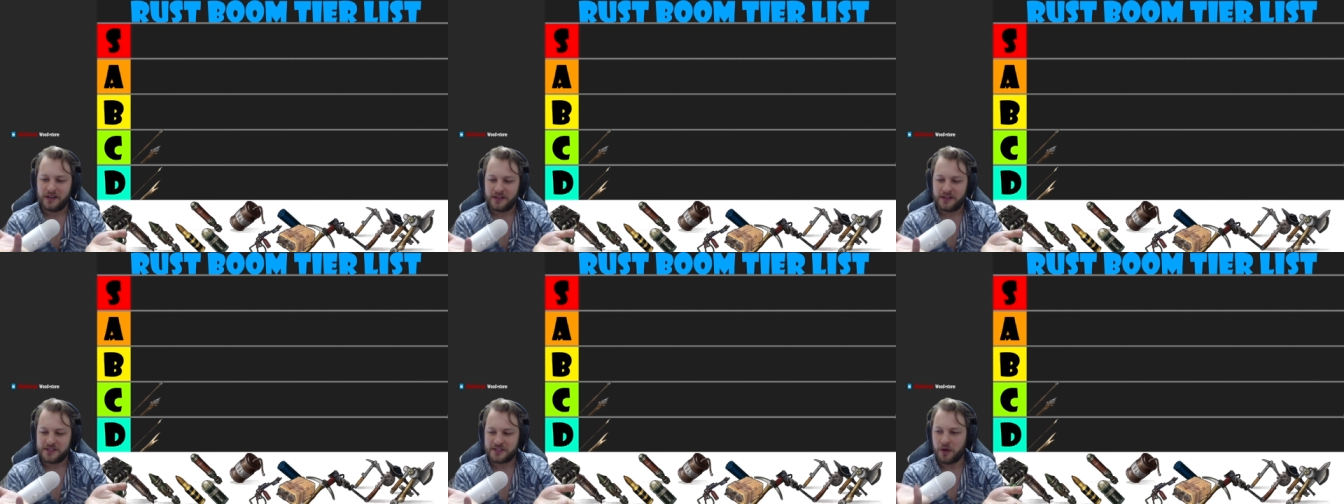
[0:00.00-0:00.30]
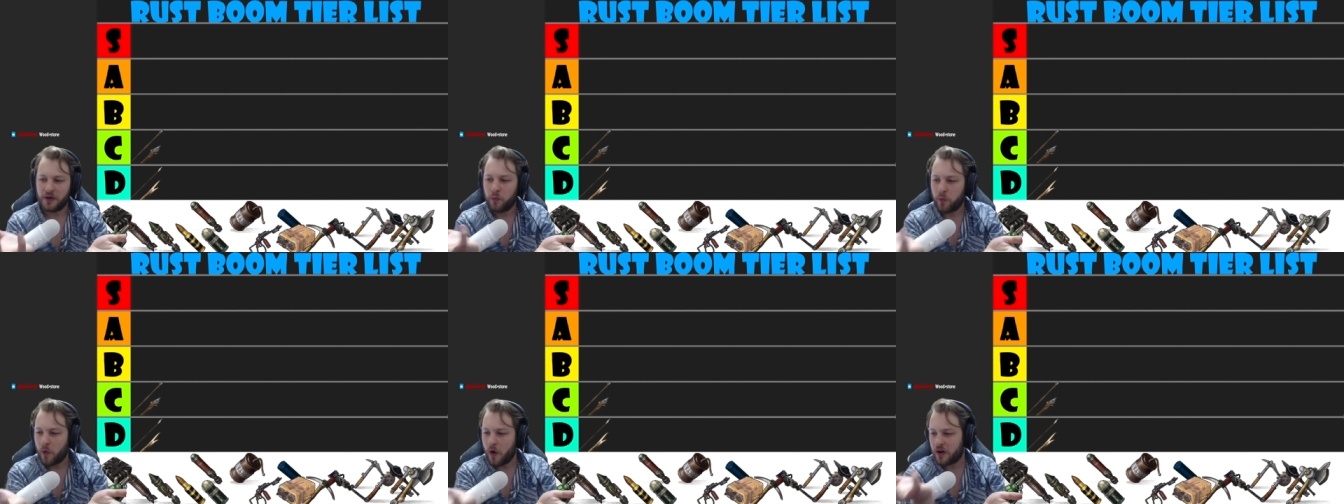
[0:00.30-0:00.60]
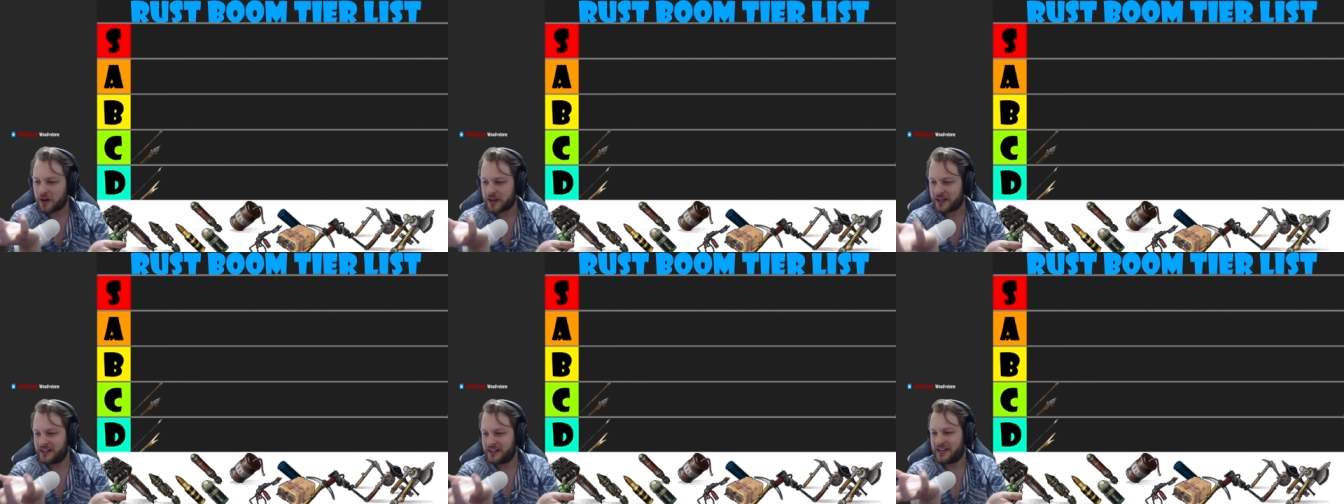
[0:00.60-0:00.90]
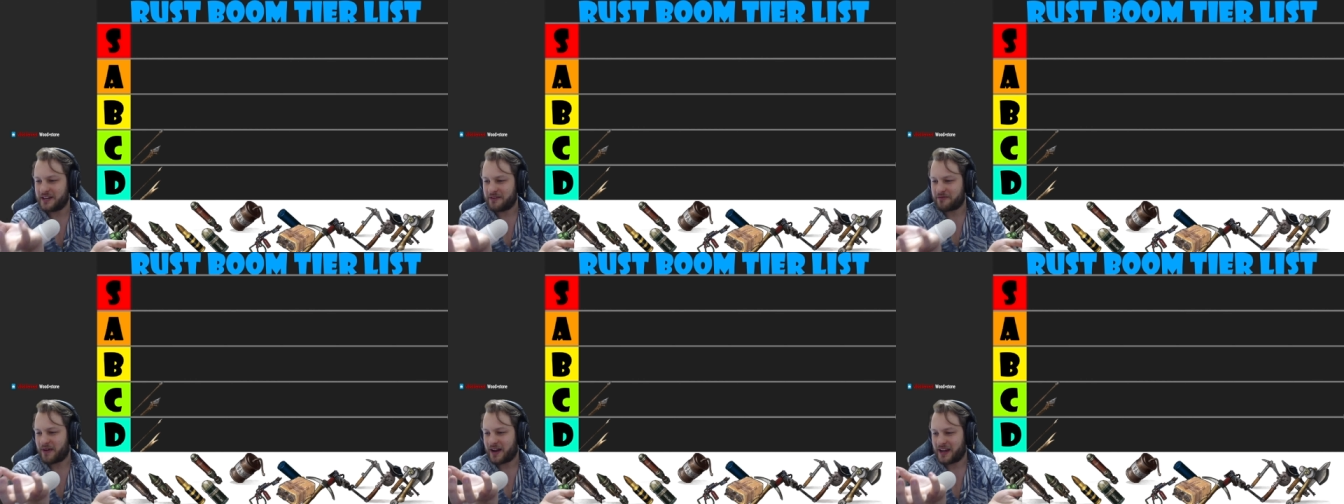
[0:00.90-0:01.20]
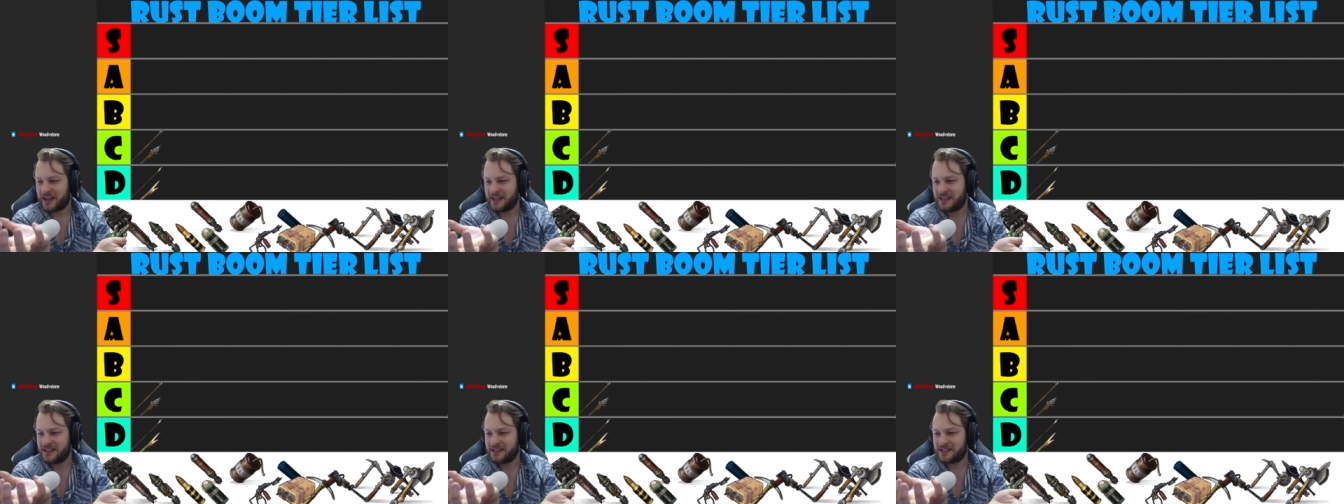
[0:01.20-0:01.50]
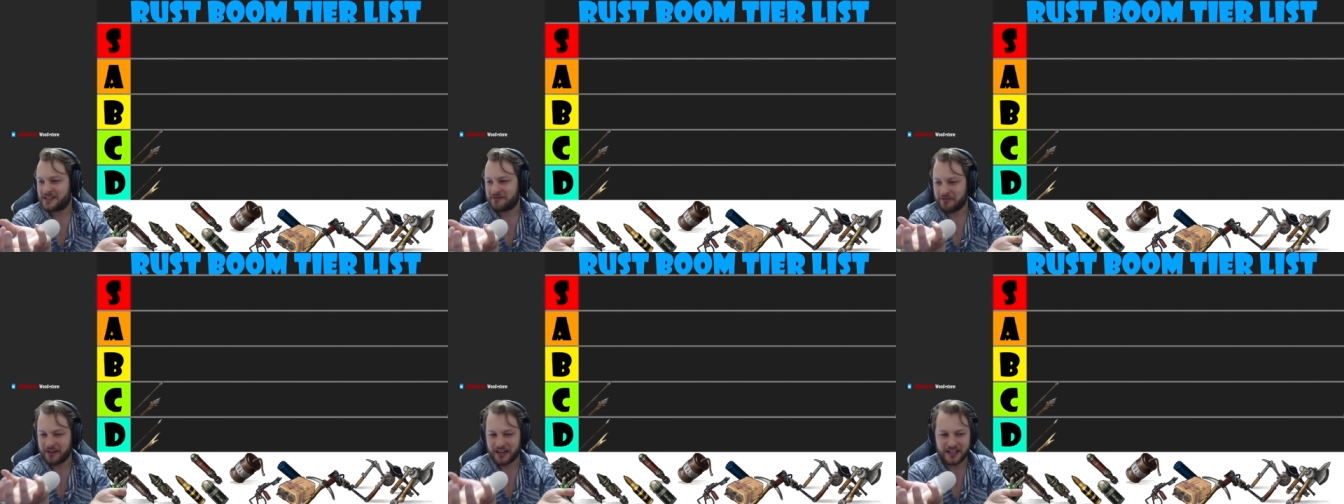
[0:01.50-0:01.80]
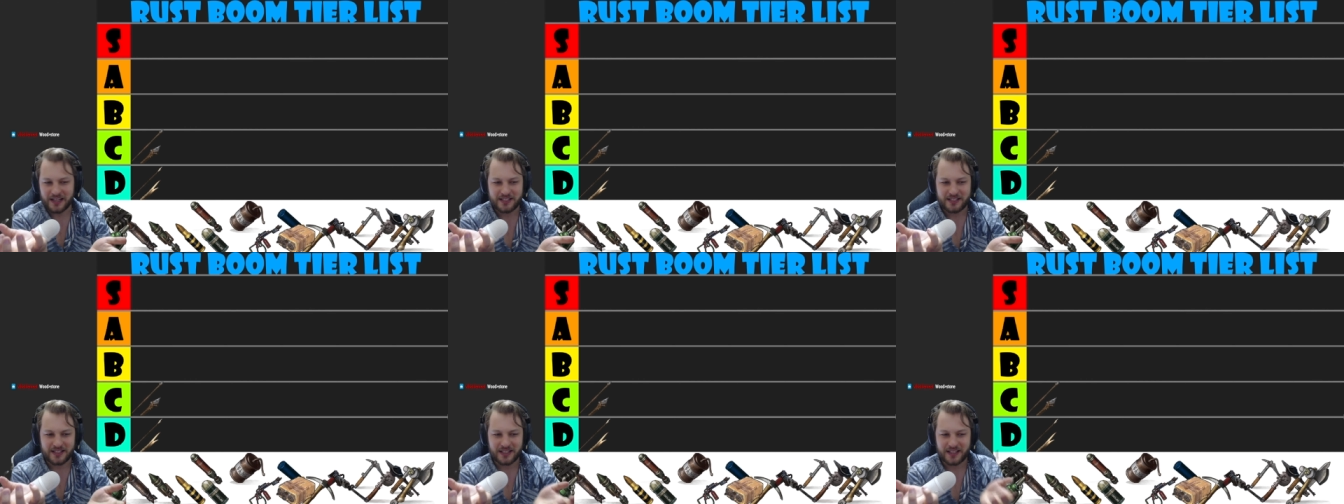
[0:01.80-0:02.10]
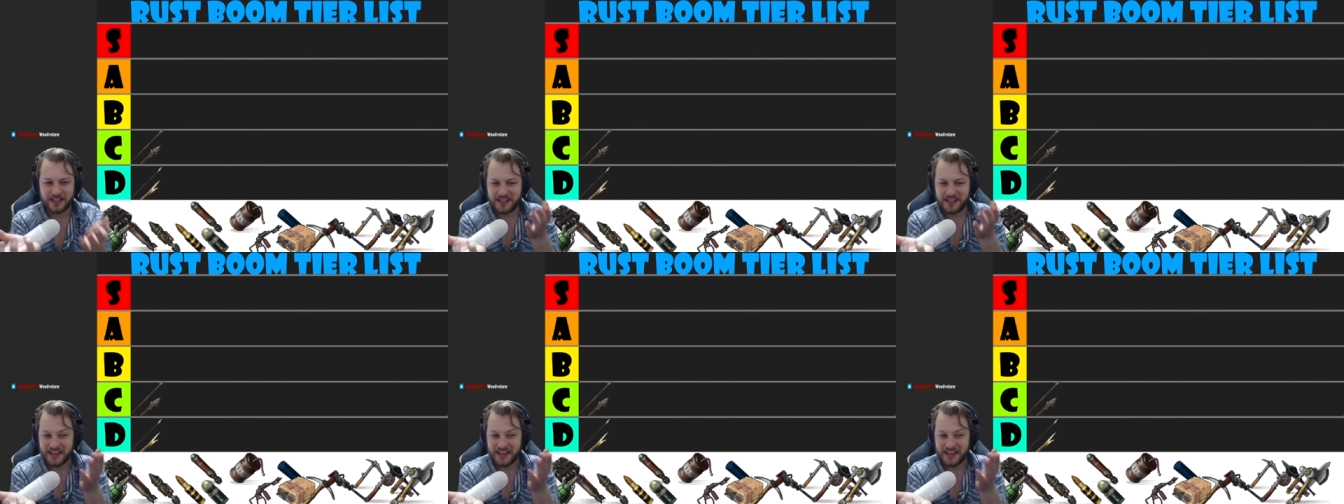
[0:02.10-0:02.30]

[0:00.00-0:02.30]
So what can it raid? Realistically,